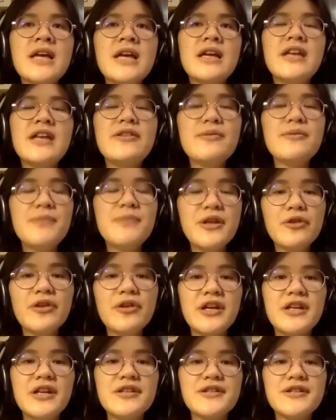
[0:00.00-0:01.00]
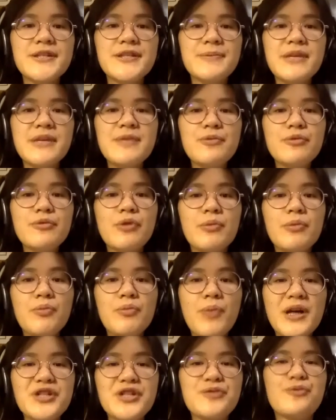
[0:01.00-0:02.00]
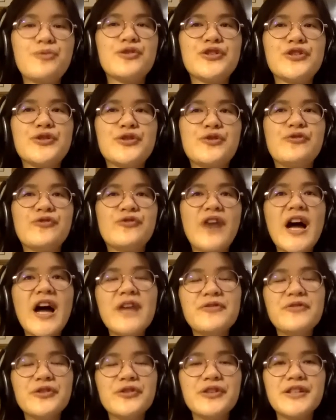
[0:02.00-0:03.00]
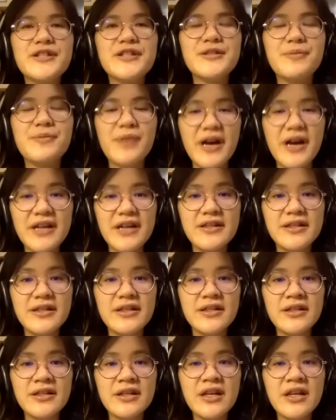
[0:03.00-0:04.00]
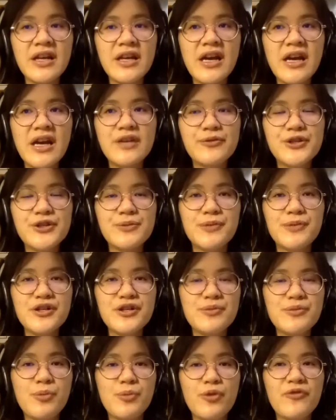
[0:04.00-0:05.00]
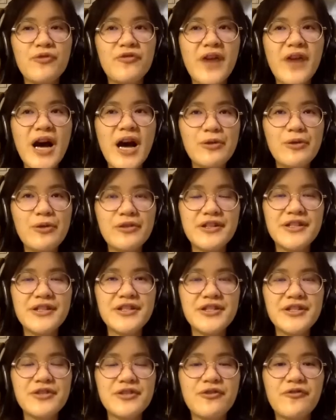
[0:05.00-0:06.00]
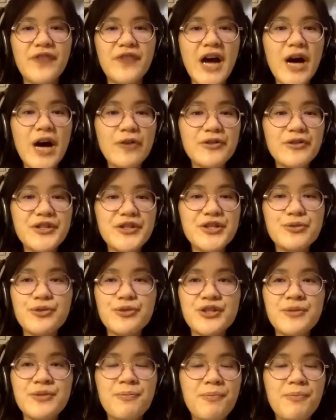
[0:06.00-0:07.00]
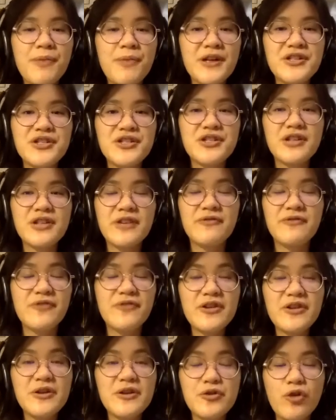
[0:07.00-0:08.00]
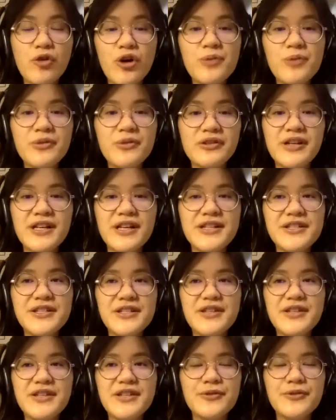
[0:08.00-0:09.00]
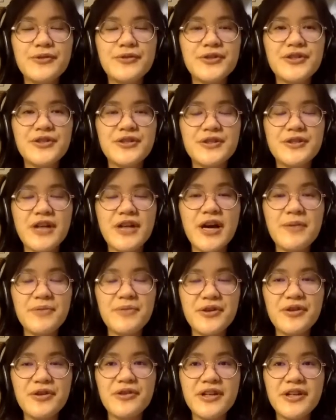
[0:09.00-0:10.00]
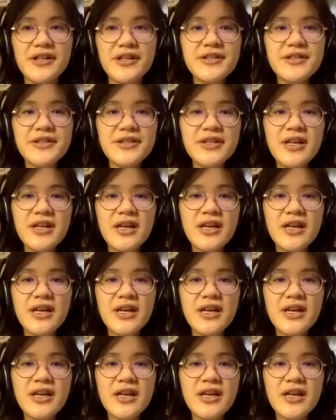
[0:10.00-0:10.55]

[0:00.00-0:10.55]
in the Middle Ages, people were much more survivalist minded. And it was much more violence. Violence was much like very normalized in those time periods,